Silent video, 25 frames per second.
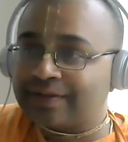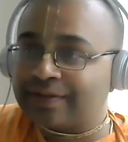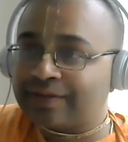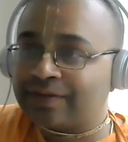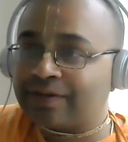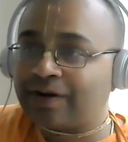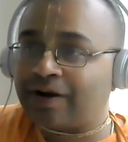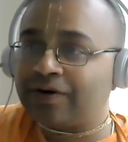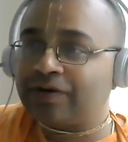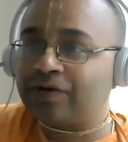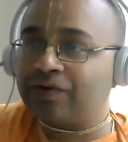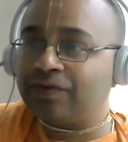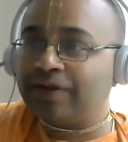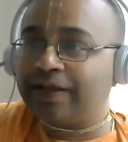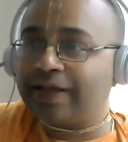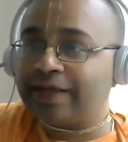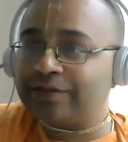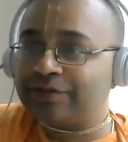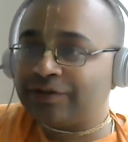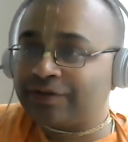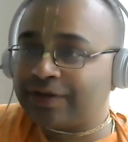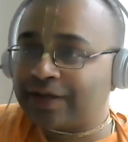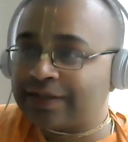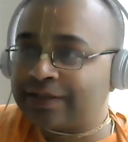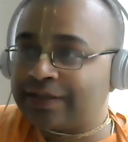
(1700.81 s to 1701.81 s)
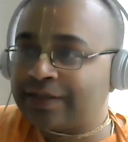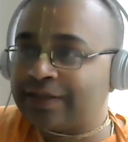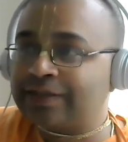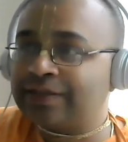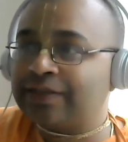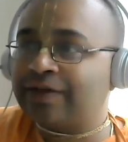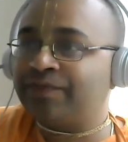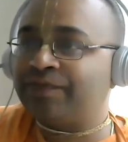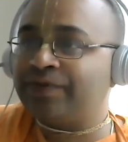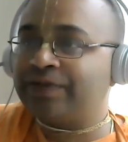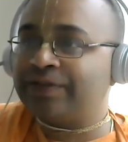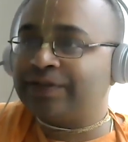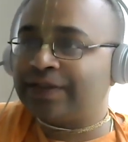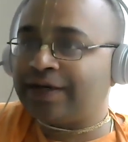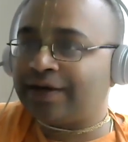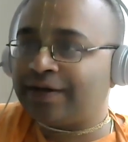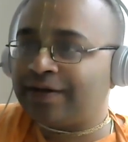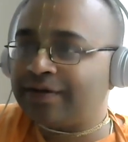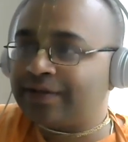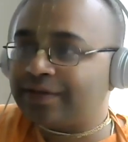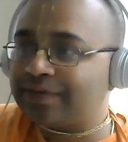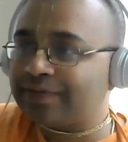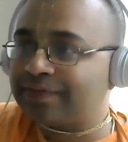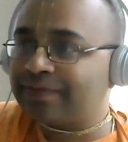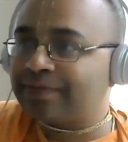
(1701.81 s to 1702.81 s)
Not only education is
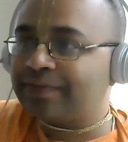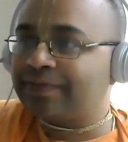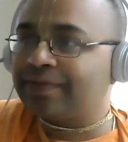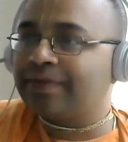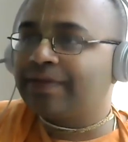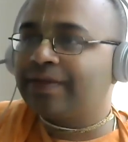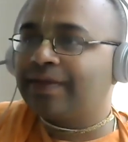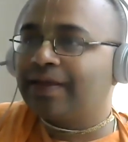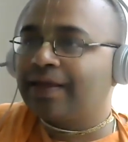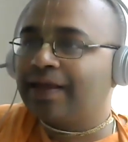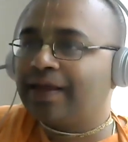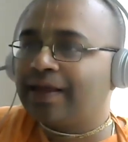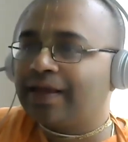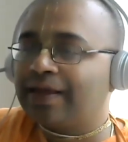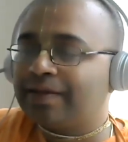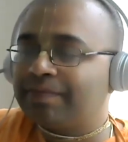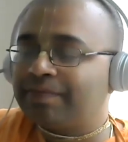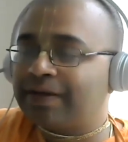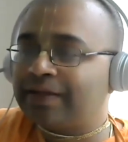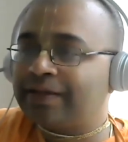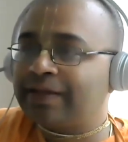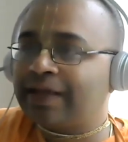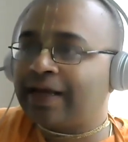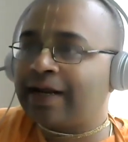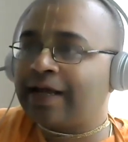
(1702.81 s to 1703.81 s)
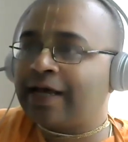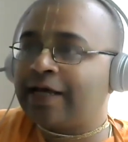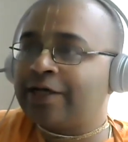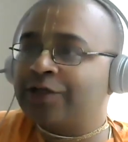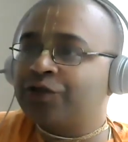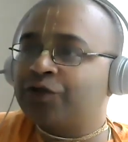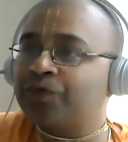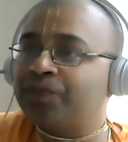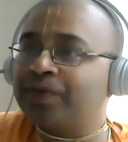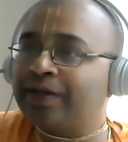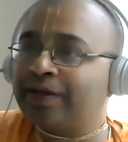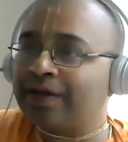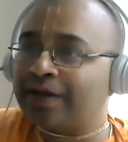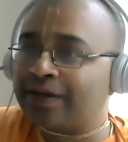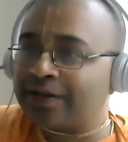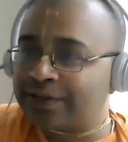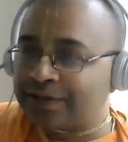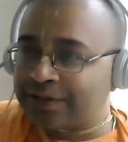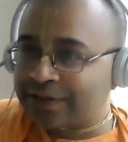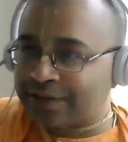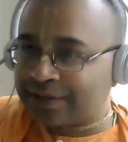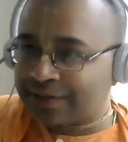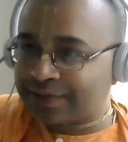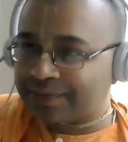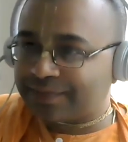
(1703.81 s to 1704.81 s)
sufficient, but there has to be
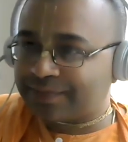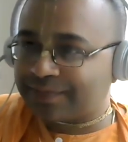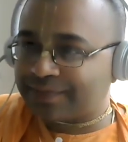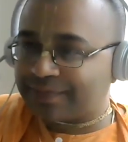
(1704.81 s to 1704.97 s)
culture.